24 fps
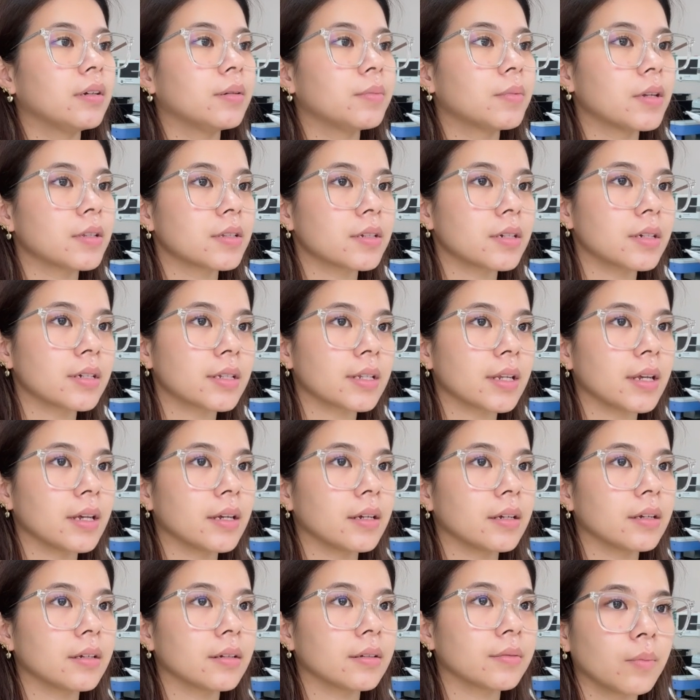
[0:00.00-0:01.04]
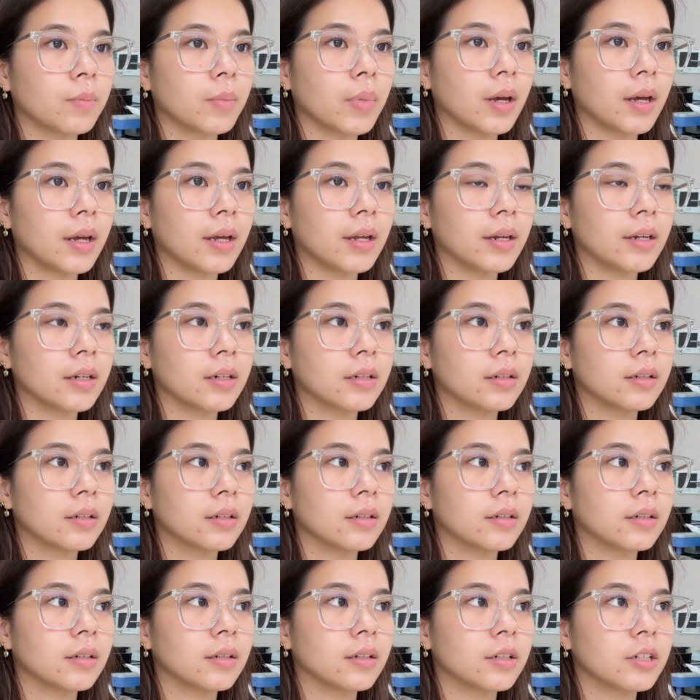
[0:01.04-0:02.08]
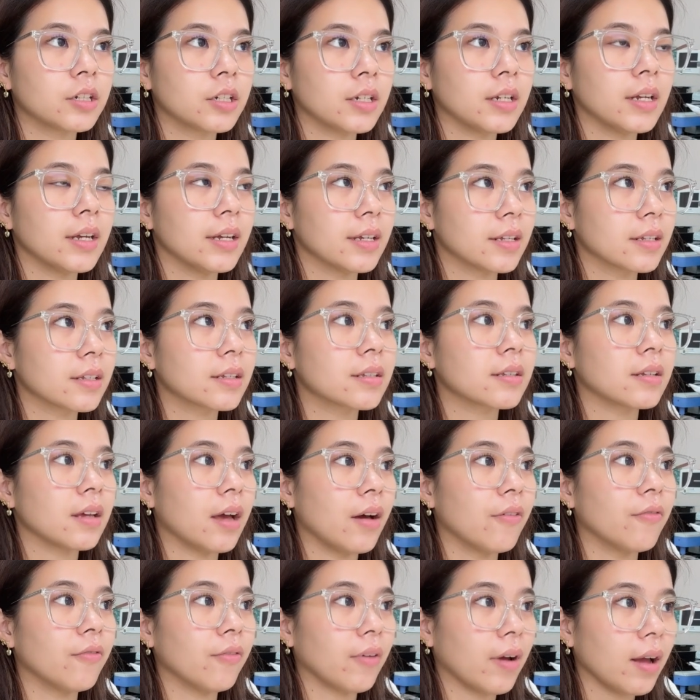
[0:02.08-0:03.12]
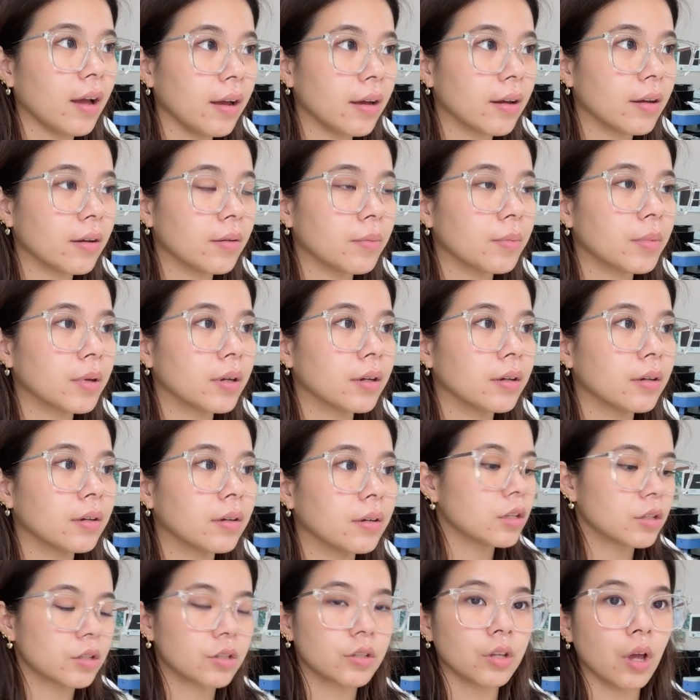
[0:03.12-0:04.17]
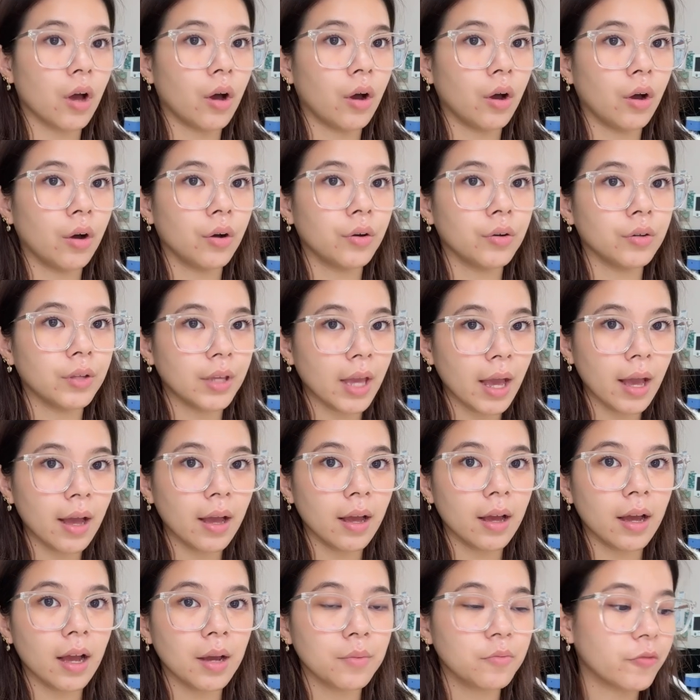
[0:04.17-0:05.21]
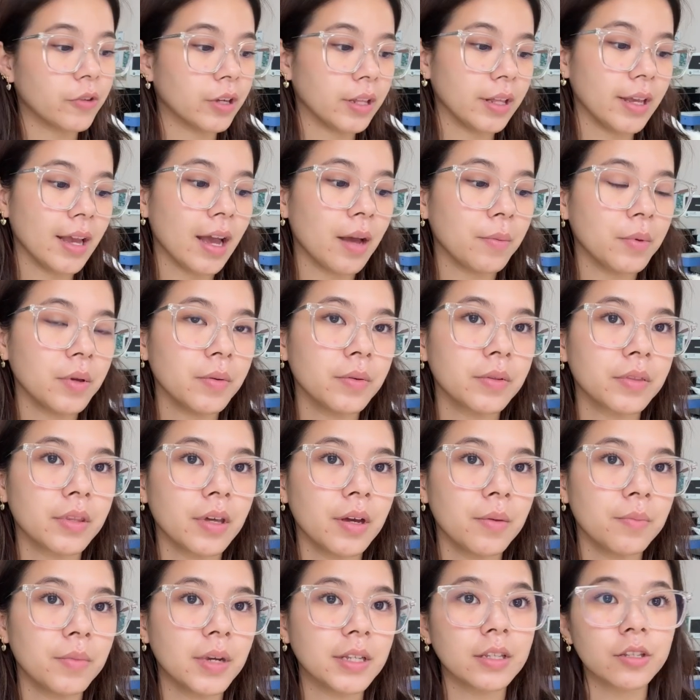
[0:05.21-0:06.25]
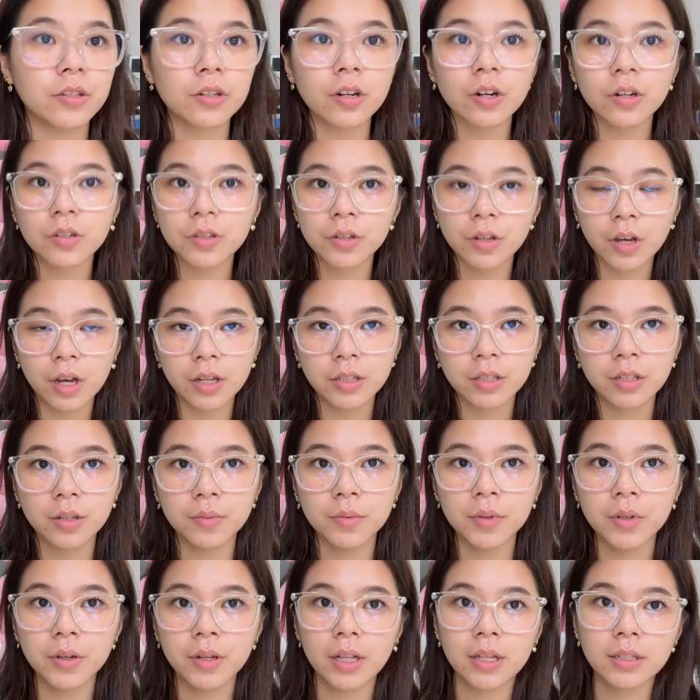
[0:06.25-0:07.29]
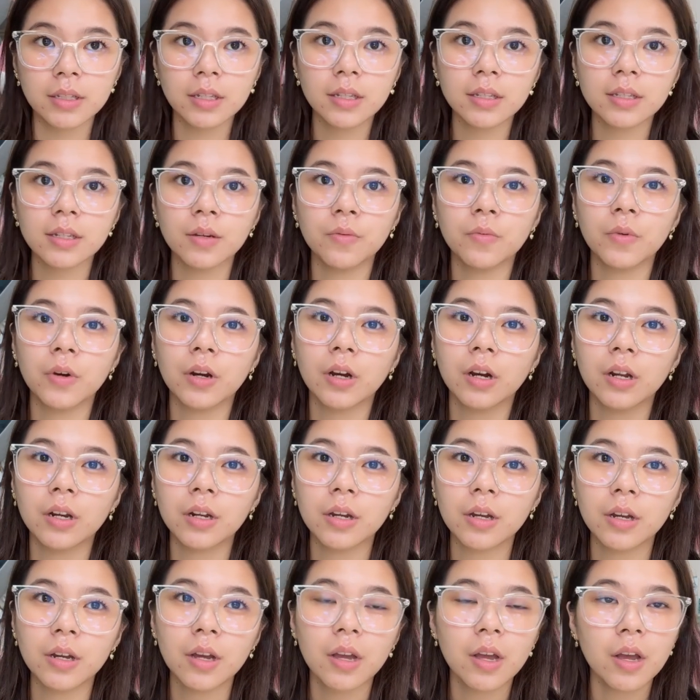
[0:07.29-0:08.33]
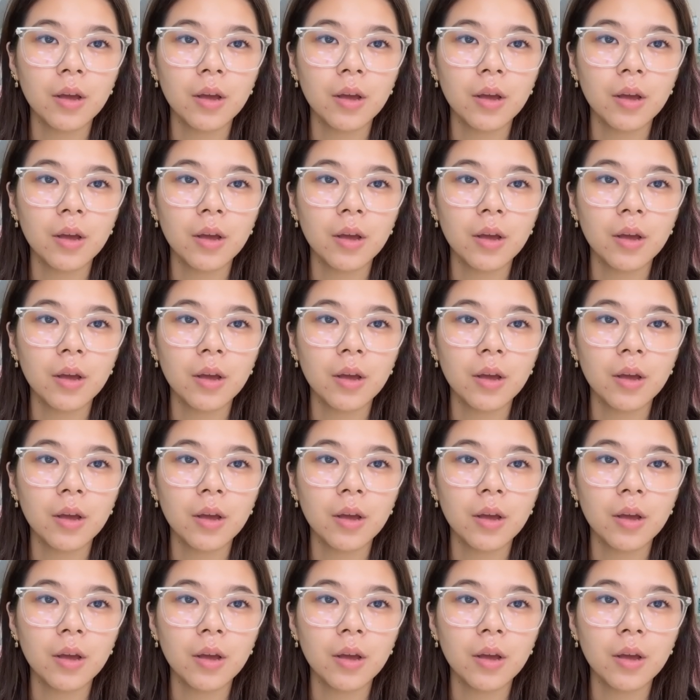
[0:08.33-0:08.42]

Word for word: Monsters Inc. But she is a vibe. So yeah, I'm really happy with them. My sister also got some new glasses and we're gonna